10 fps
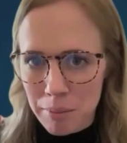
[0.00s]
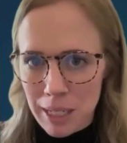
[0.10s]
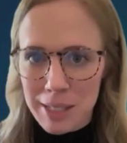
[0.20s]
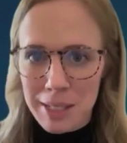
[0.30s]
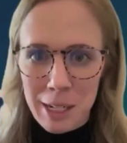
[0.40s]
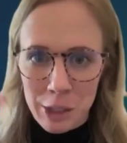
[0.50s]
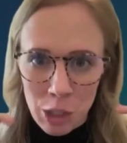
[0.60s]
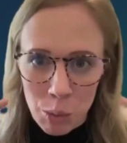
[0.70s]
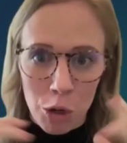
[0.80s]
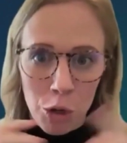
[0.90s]
destination
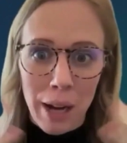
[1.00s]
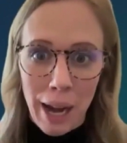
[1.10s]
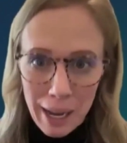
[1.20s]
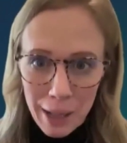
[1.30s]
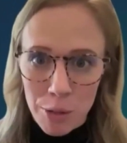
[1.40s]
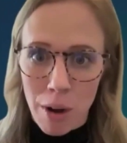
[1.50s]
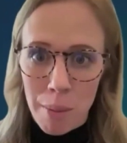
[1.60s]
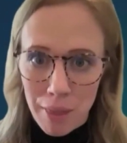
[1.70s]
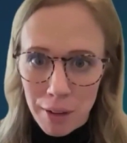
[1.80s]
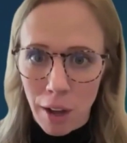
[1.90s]
that we're creating through our
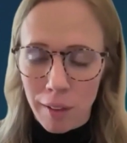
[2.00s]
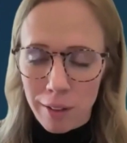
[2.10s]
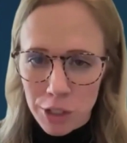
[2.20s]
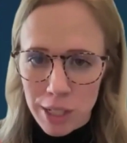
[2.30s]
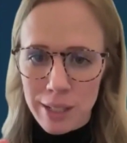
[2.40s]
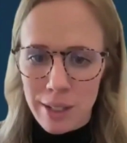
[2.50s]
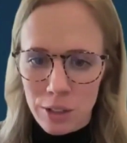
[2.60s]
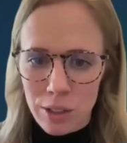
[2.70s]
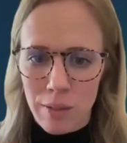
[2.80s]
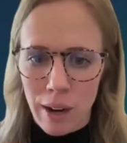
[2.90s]
methodology,
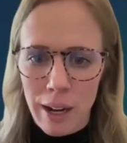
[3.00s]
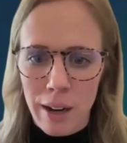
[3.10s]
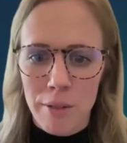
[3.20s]
essentially, right?